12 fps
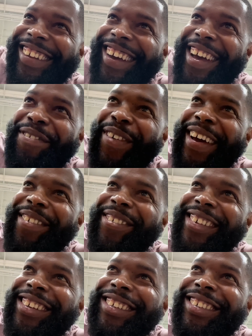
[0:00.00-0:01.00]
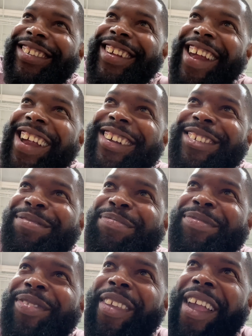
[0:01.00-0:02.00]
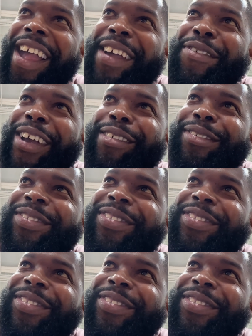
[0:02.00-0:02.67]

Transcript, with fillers: High five. High five?